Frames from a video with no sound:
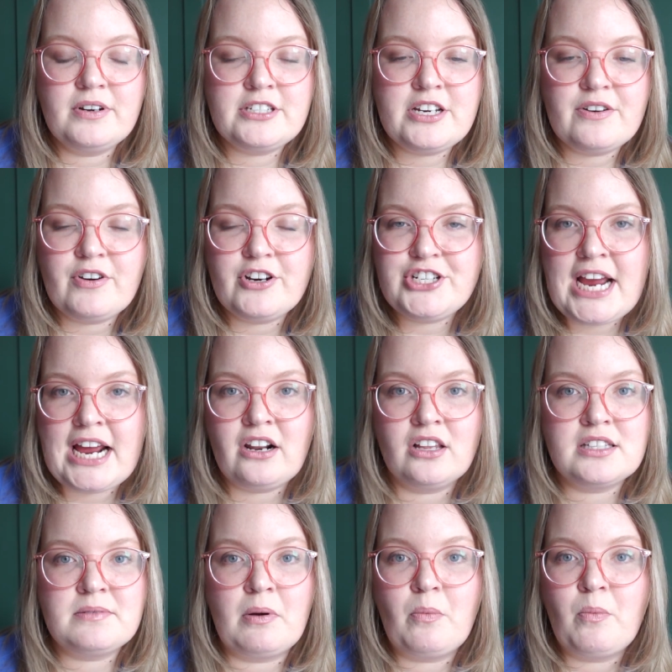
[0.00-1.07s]
different
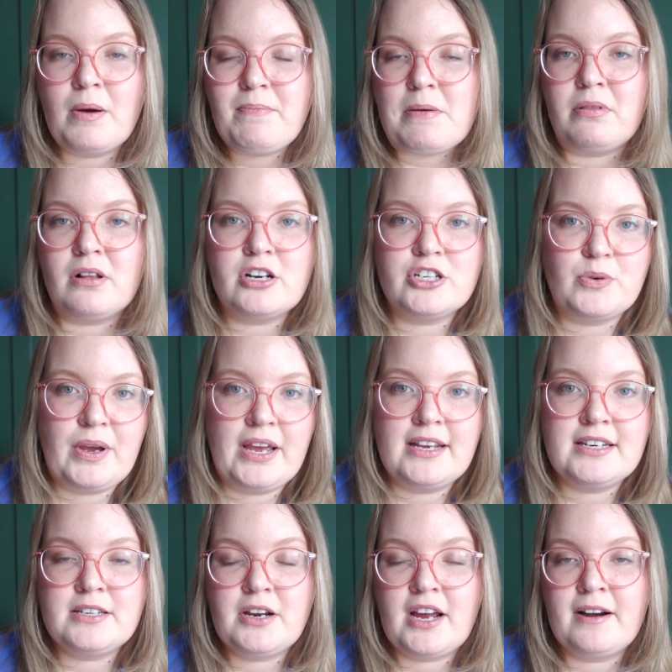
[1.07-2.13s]
channels, but what people are
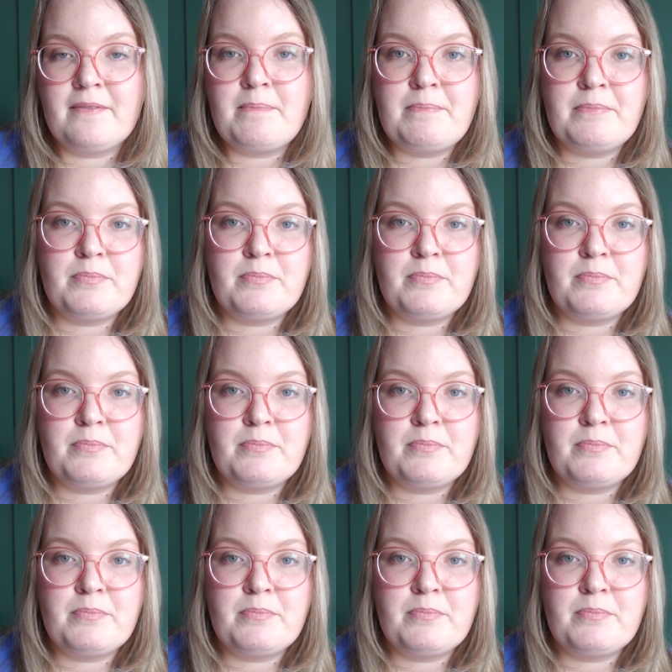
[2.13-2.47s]
doing to kind of